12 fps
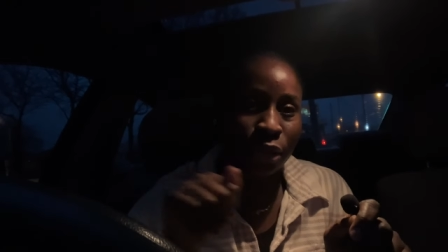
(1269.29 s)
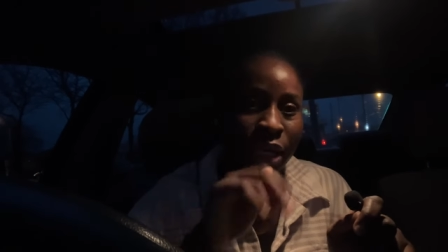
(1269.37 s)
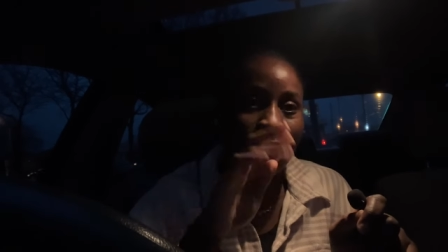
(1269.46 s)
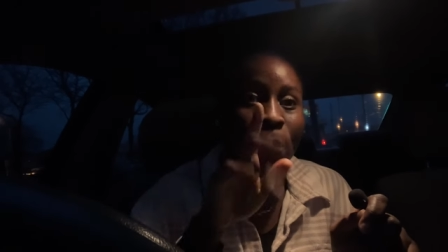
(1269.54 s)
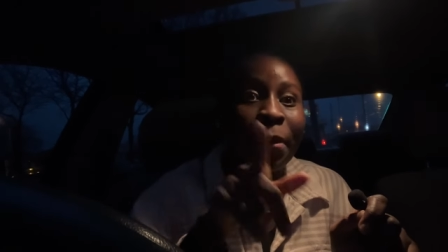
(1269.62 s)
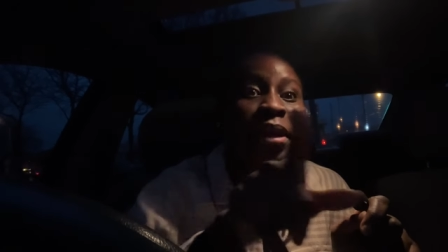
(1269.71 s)

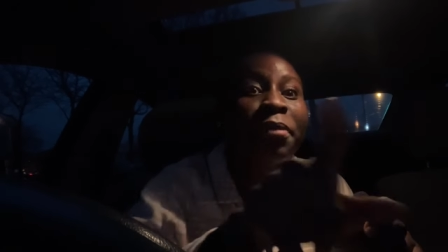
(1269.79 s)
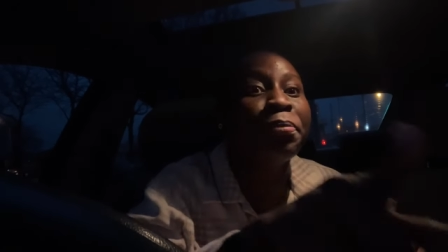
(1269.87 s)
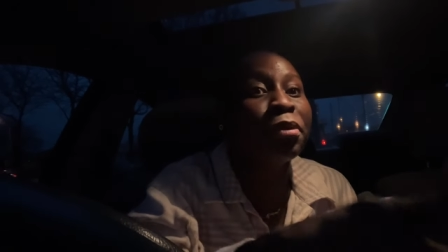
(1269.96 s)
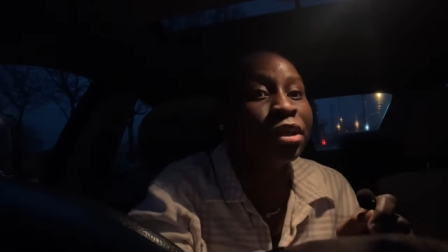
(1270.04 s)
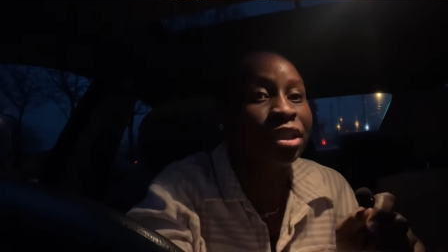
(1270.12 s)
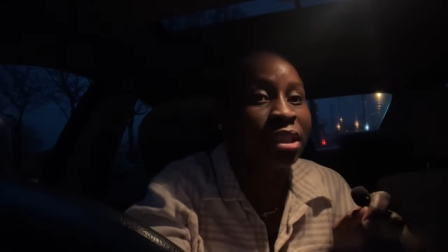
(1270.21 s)
Then I'll buy the
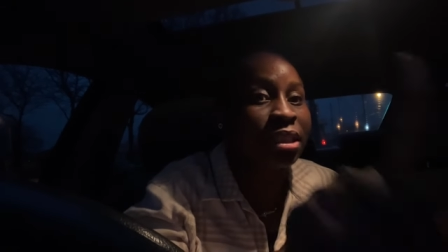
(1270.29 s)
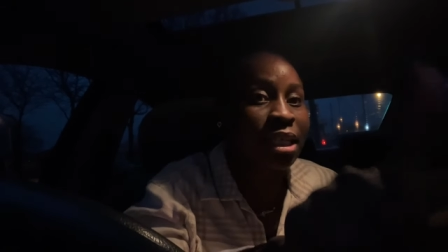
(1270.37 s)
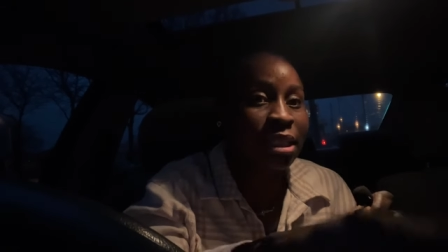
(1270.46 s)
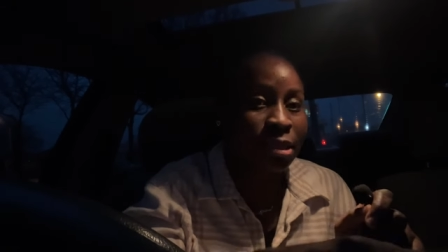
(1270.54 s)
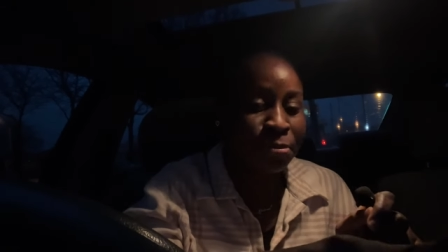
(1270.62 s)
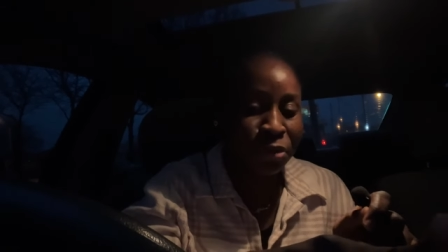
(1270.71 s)
brushes,
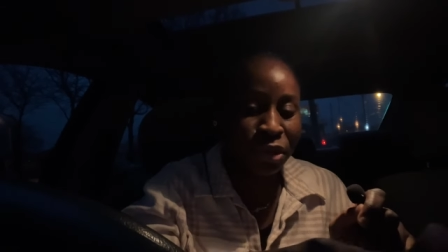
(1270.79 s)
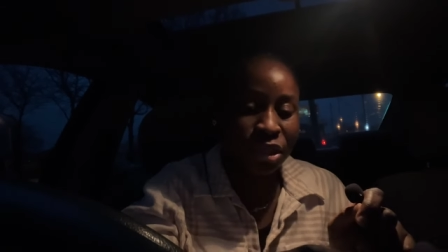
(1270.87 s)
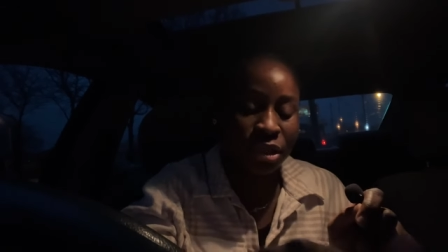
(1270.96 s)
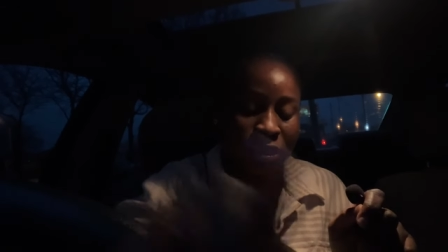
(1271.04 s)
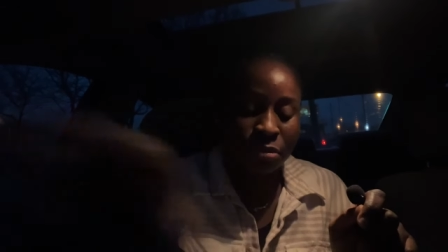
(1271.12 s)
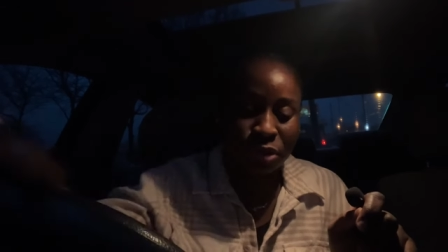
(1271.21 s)
yes, the
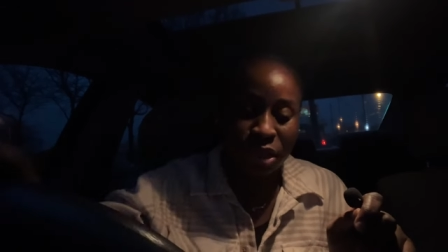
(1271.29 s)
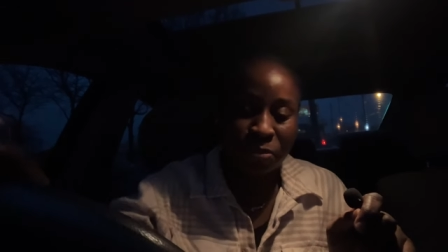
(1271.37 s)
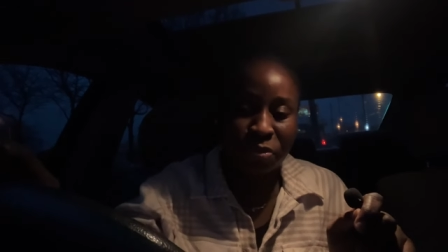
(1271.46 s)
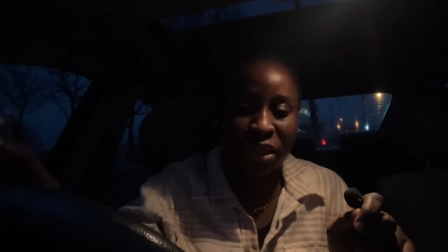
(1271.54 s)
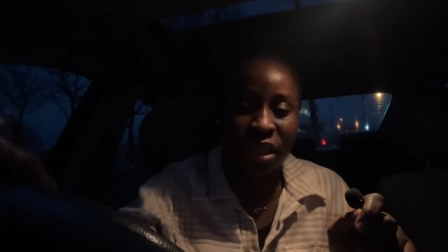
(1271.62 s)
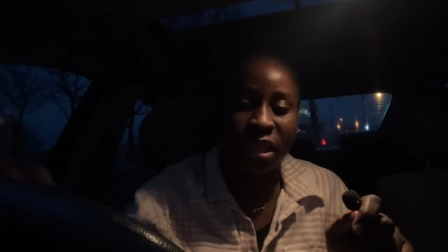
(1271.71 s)
brushes, most
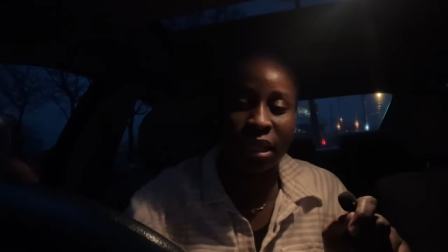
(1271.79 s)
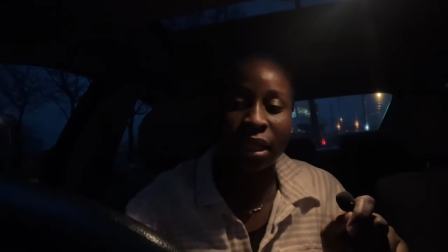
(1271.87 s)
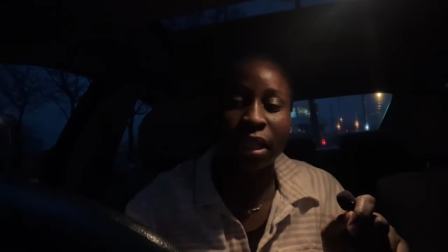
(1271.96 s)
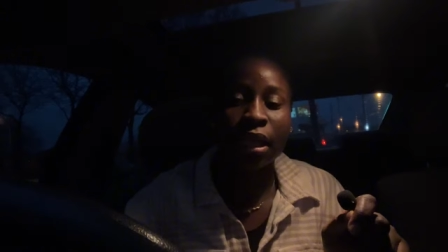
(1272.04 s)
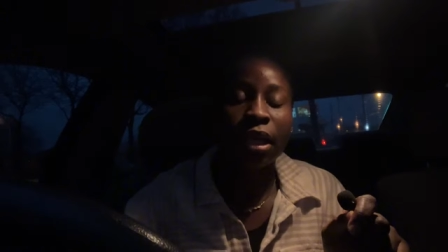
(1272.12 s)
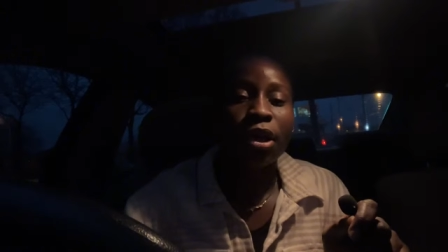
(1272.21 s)
importantly,